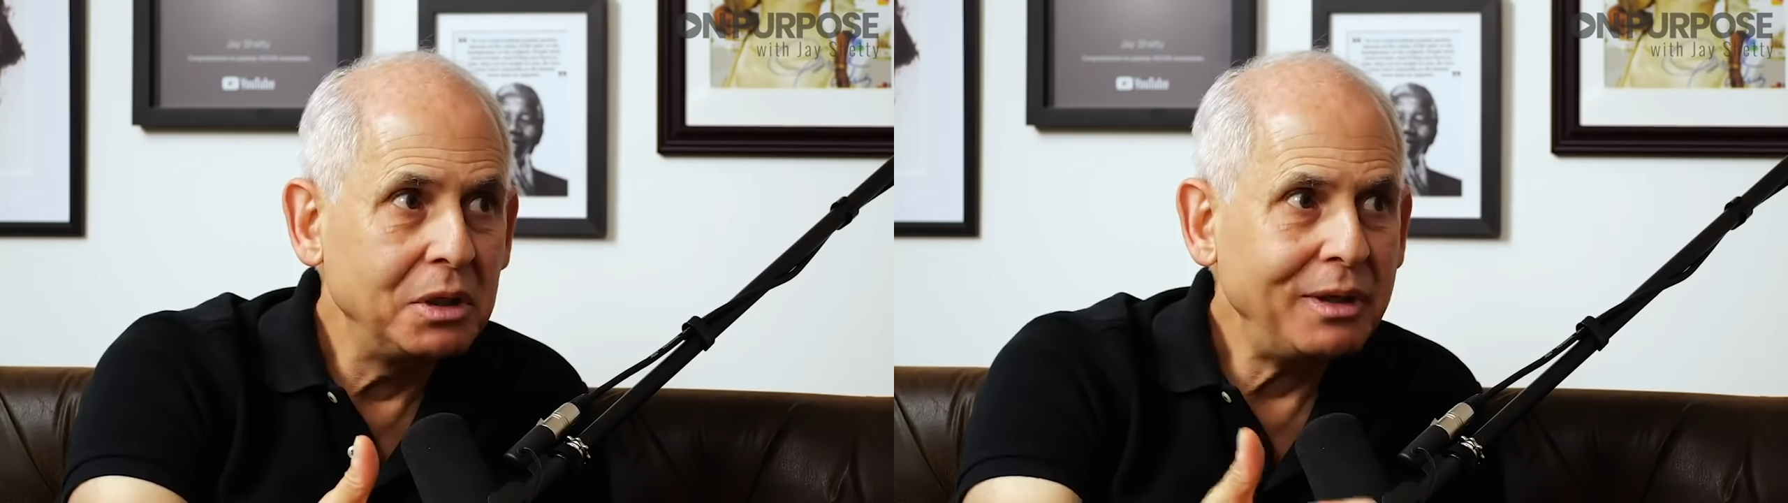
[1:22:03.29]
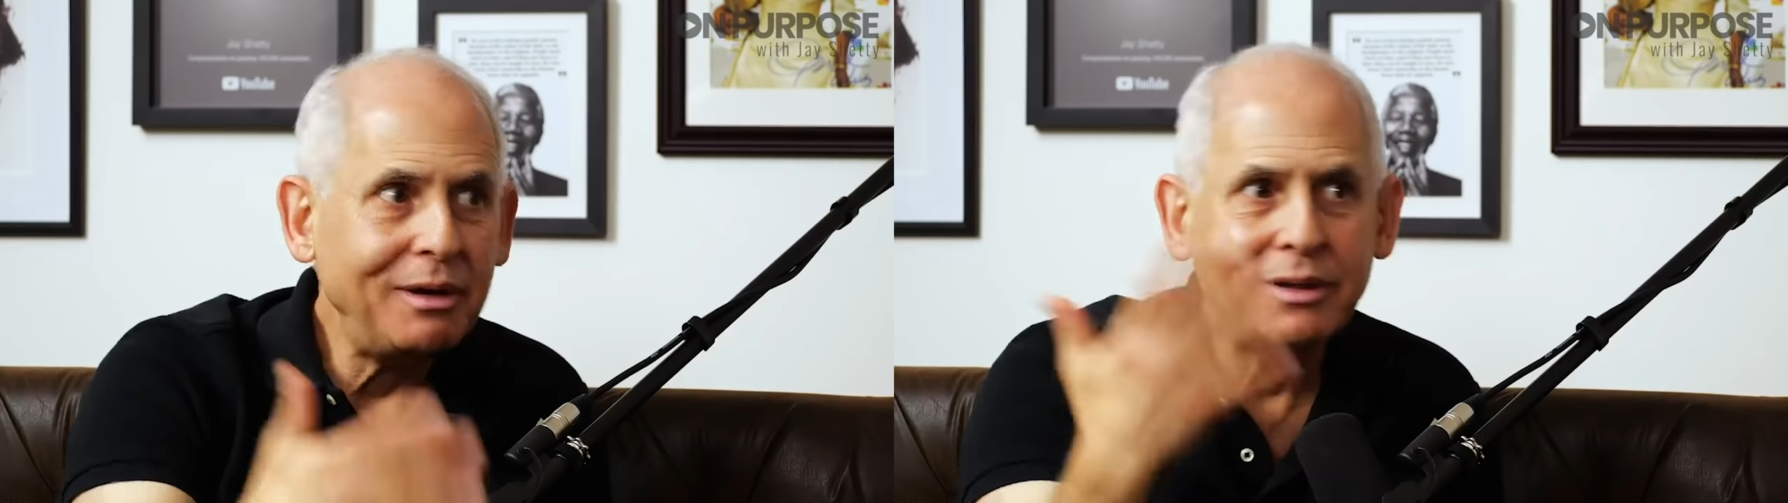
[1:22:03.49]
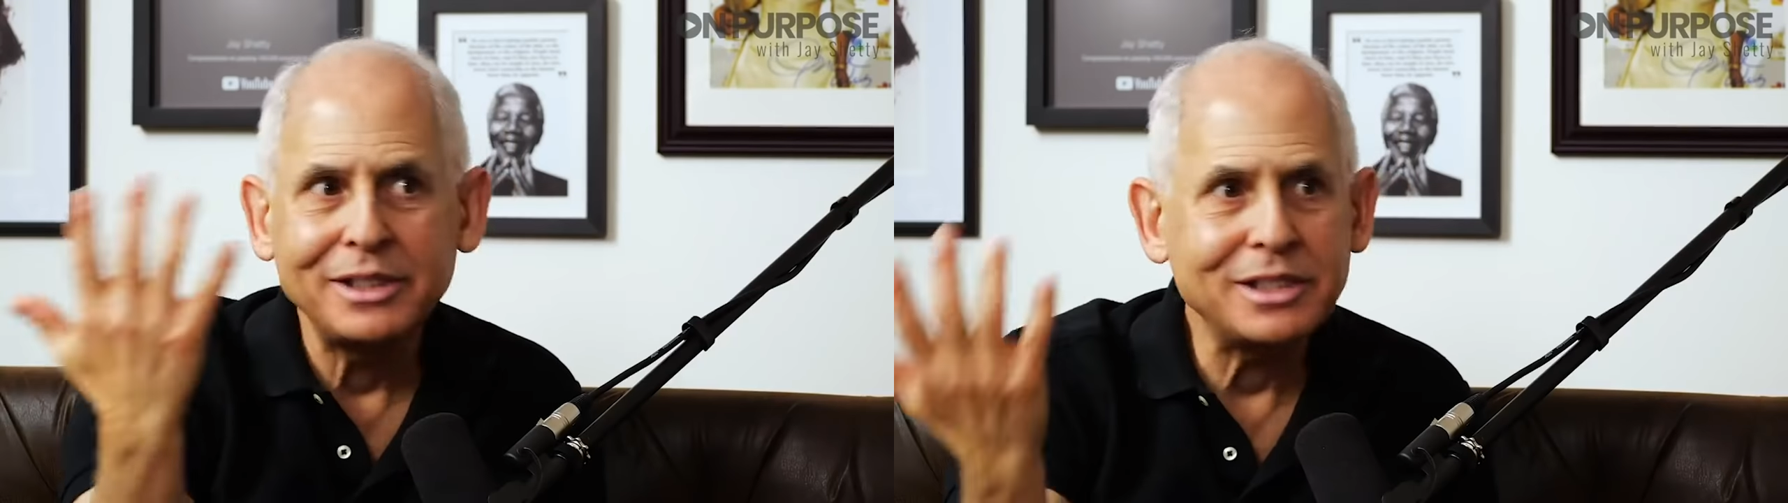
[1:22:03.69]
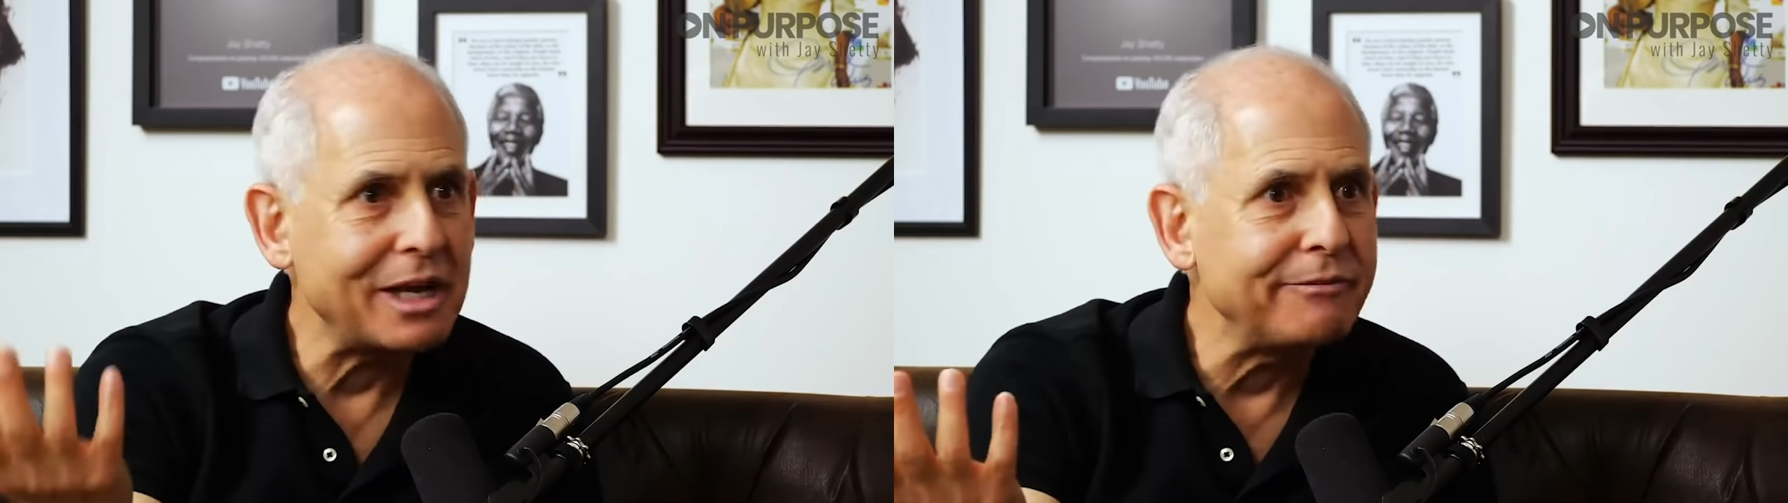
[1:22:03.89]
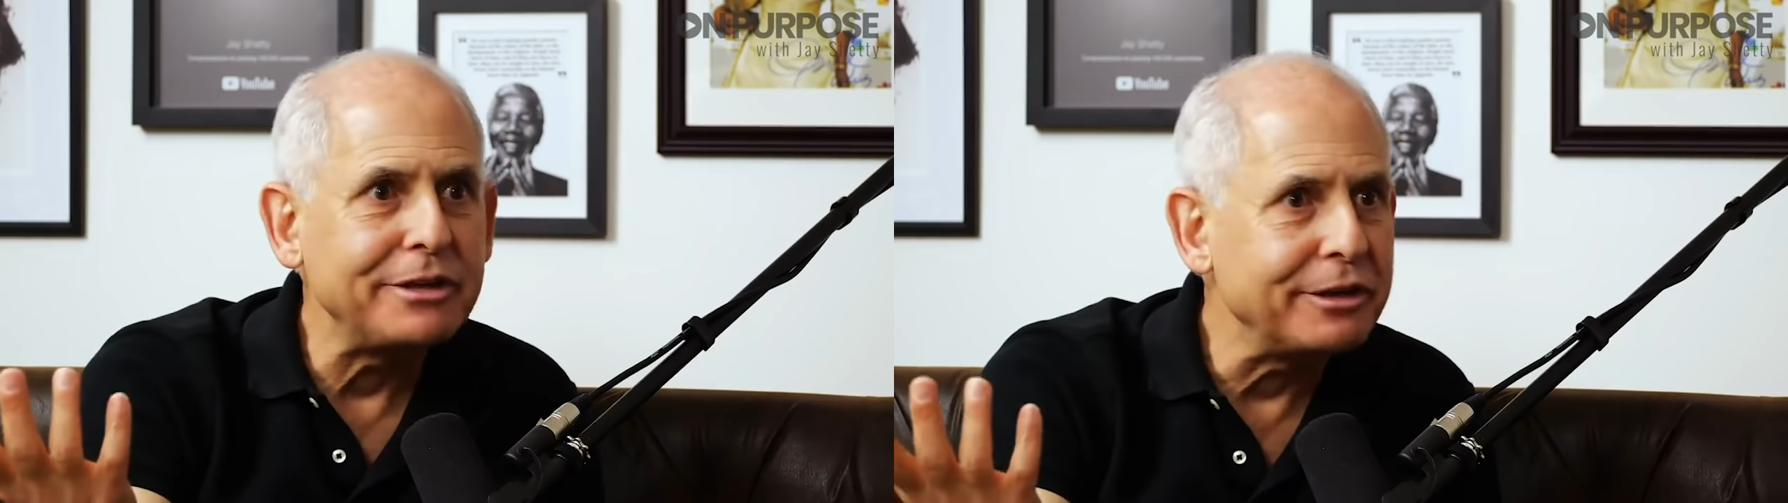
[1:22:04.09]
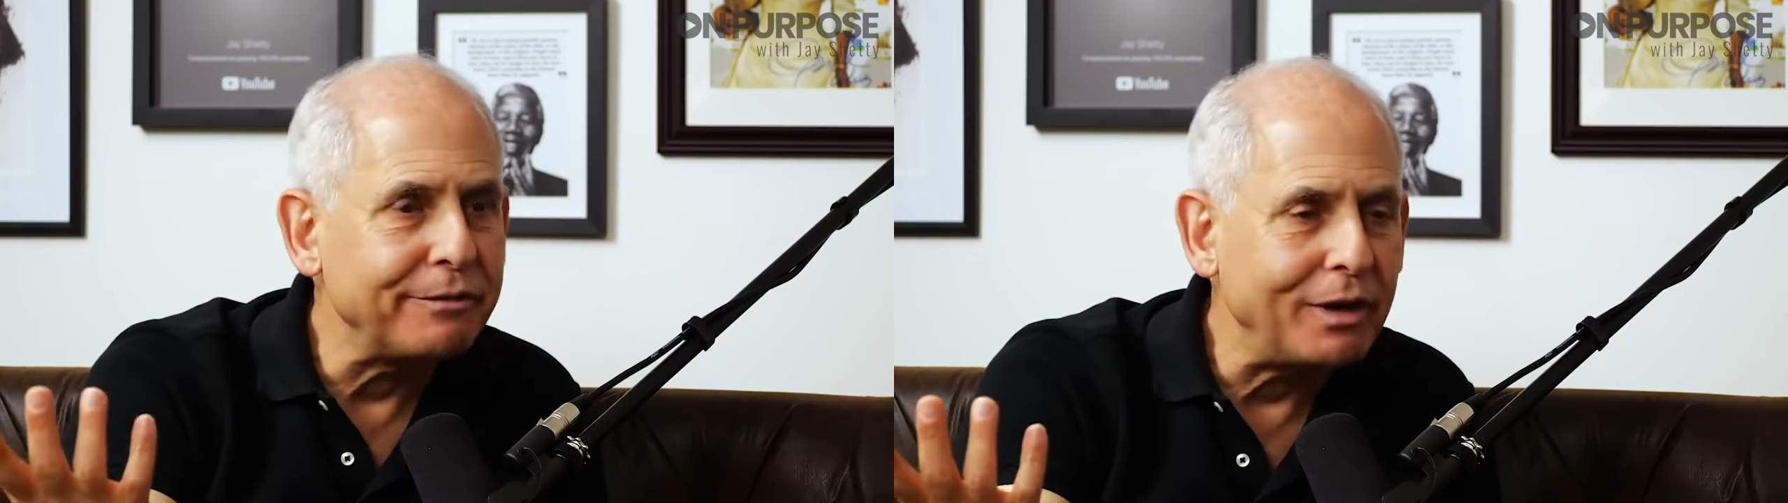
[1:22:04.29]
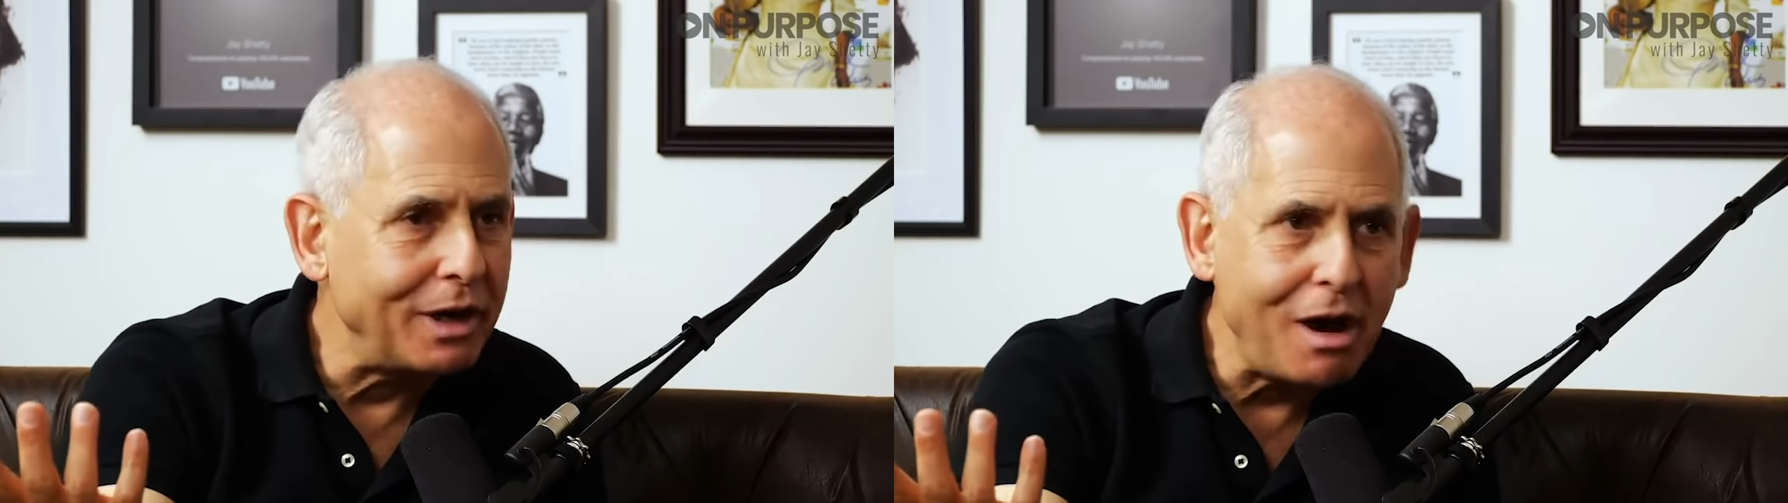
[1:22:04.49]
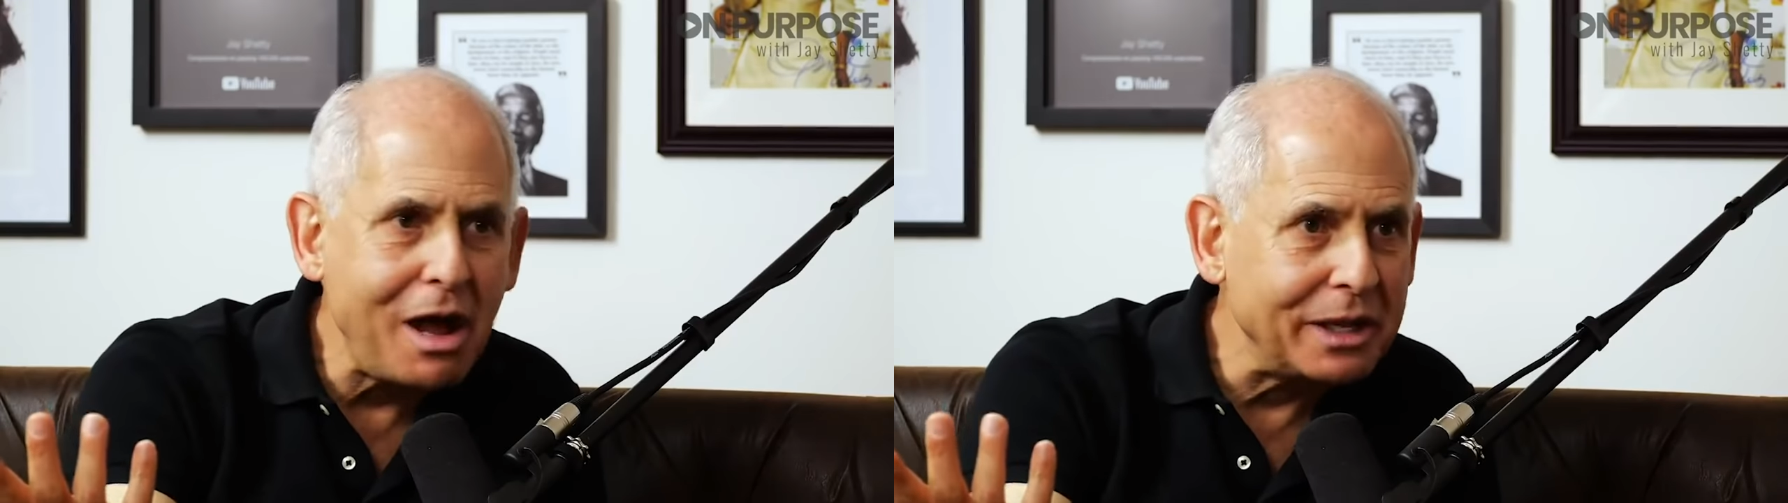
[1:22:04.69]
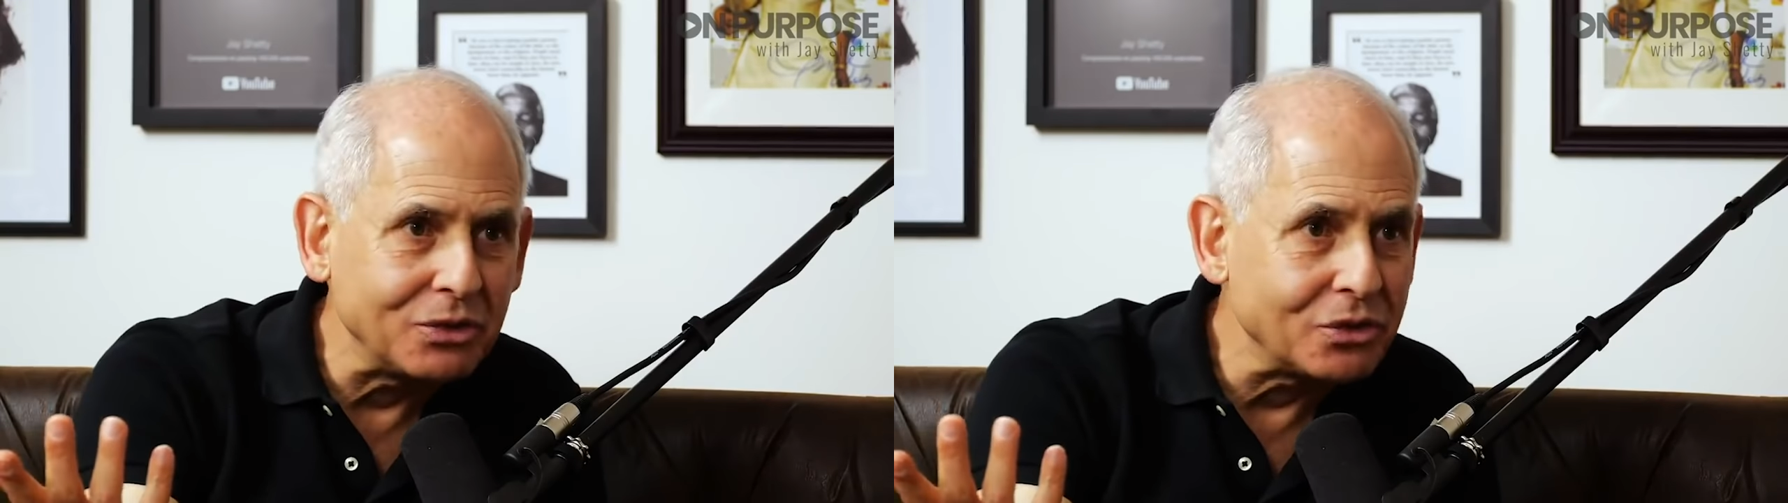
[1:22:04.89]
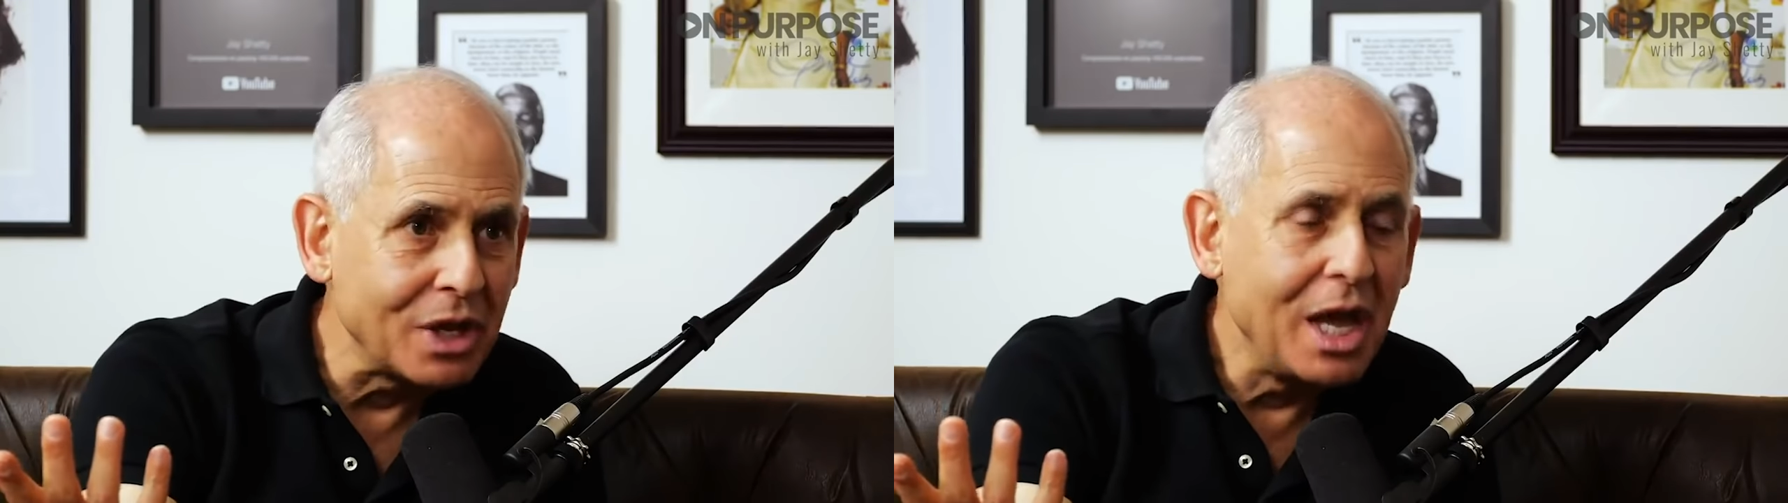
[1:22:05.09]
there are at least seven different
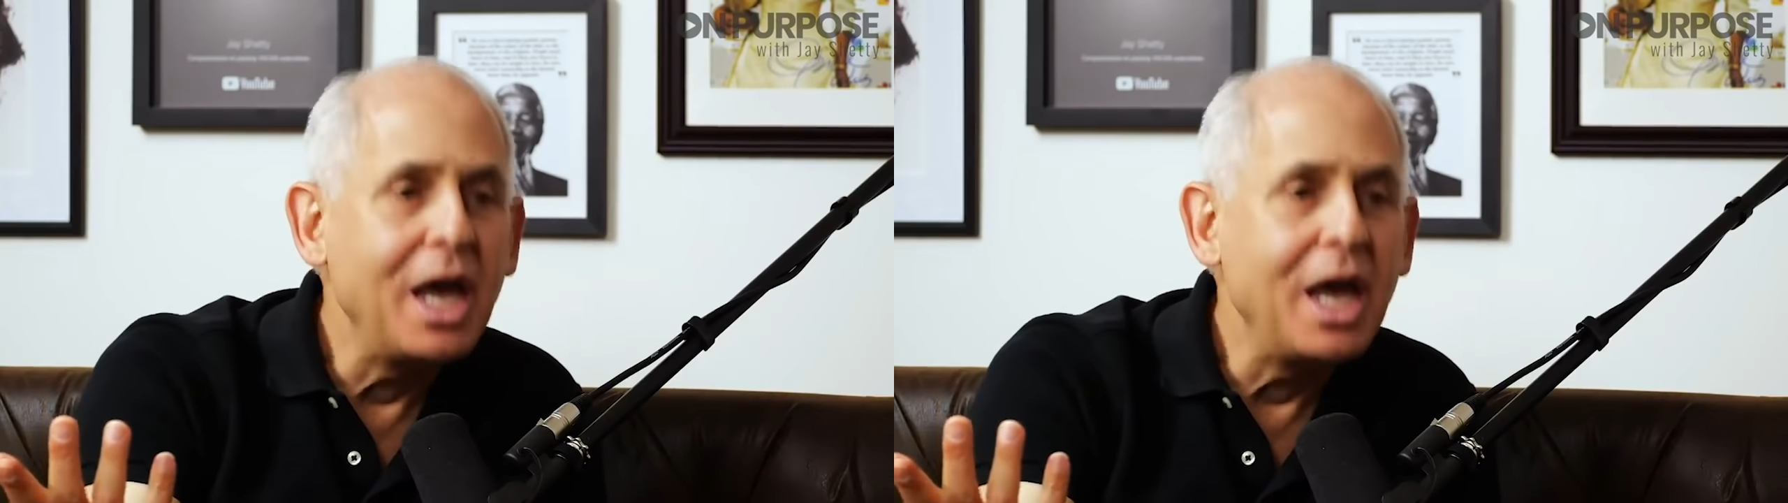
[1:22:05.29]
kinds.